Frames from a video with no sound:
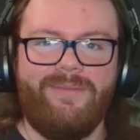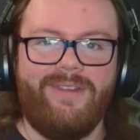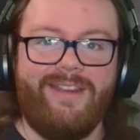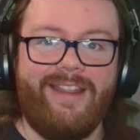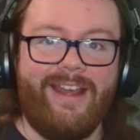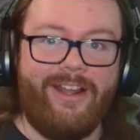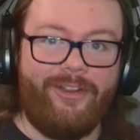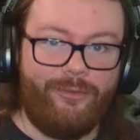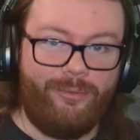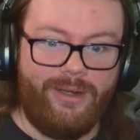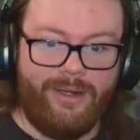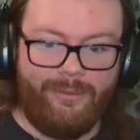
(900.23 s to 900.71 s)

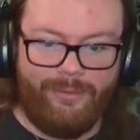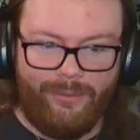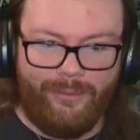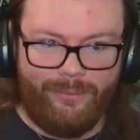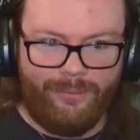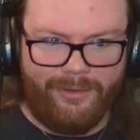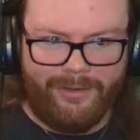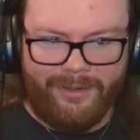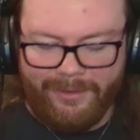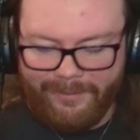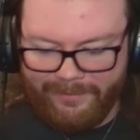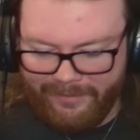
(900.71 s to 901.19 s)
That's why we
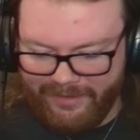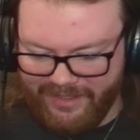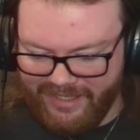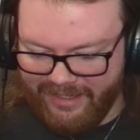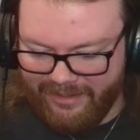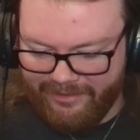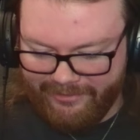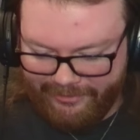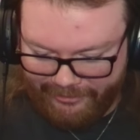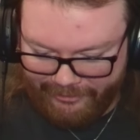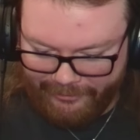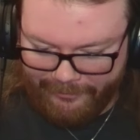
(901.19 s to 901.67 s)
run it.
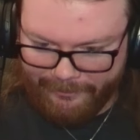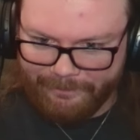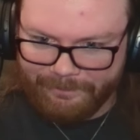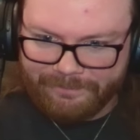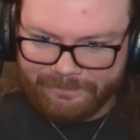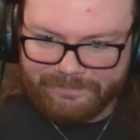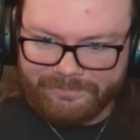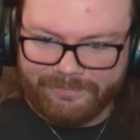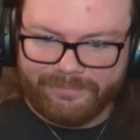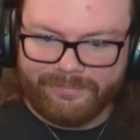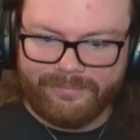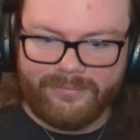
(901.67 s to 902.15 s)
Yes.
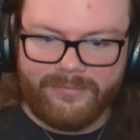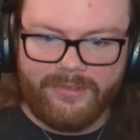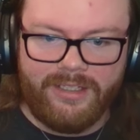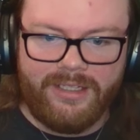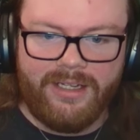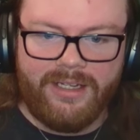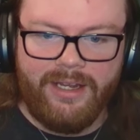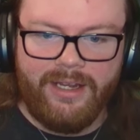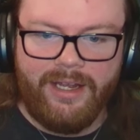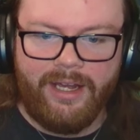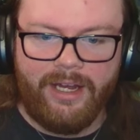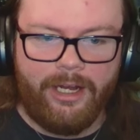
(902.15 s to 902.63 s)

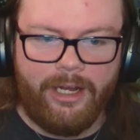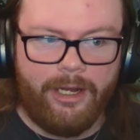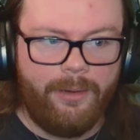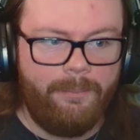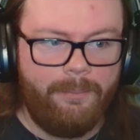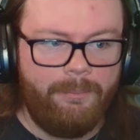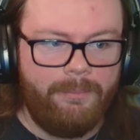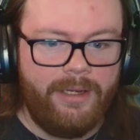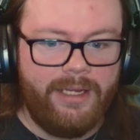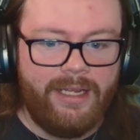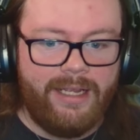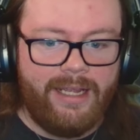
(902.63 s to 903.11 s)

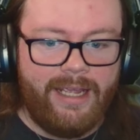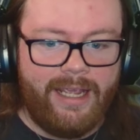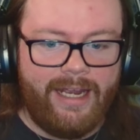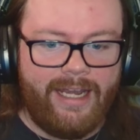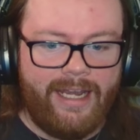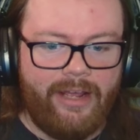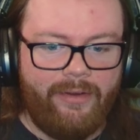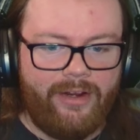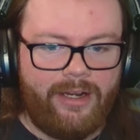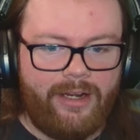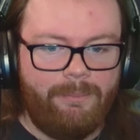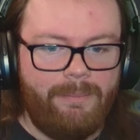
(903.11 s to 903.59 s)
Um,
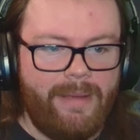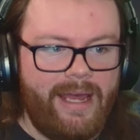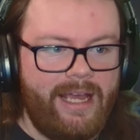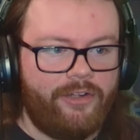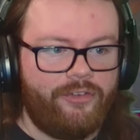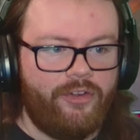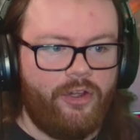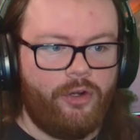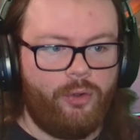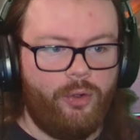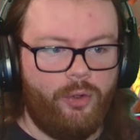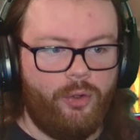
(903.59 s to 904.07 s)
and now I can
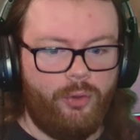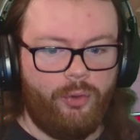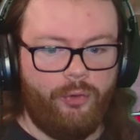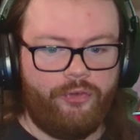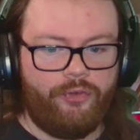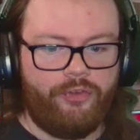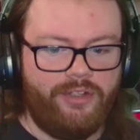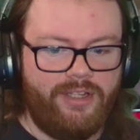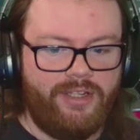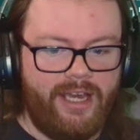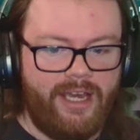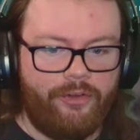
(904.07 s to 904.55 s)
max out
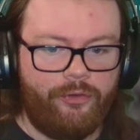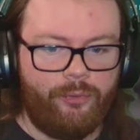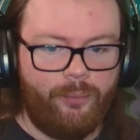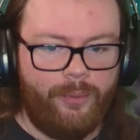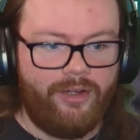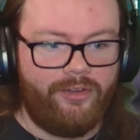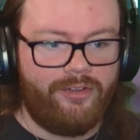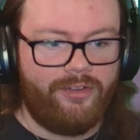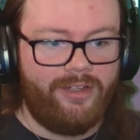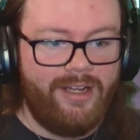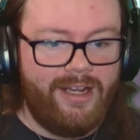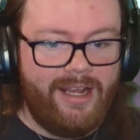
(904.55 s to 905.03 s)
Chronos, and guess
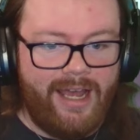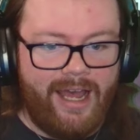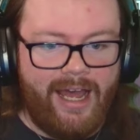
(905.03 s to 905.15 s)
what?